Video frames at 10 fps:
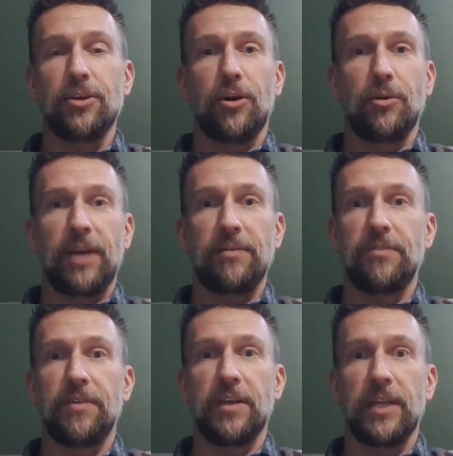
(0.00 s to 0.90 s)
You don't have to
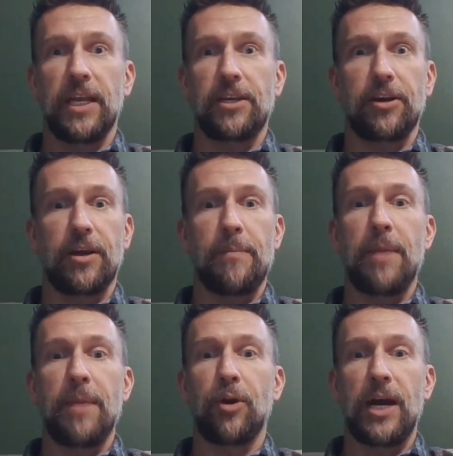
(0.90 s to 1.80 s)
feel like you're going to
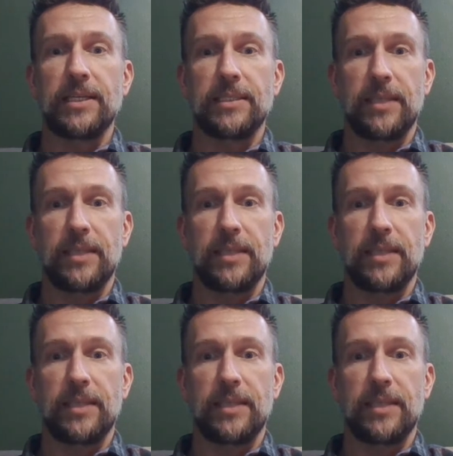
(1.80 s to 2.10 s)
memorize